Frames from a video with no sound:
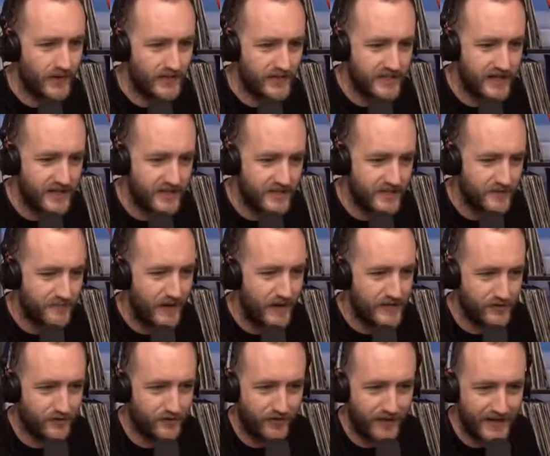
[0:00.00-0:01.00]
extend a
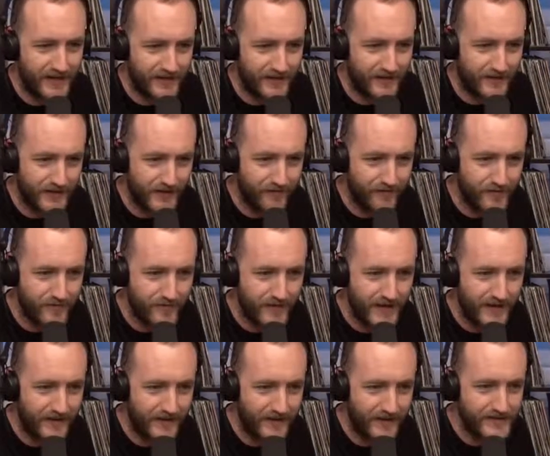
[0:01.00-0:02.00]
special thank you to him for
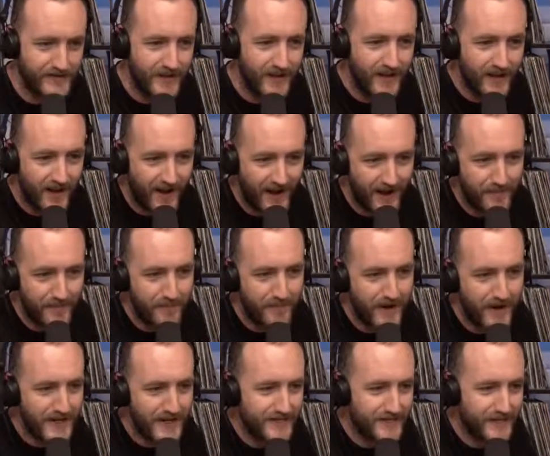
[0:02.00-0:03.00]
making this
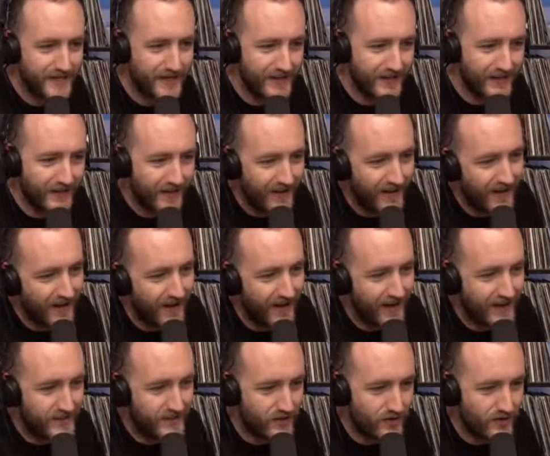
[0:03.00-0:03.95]
amazing uh,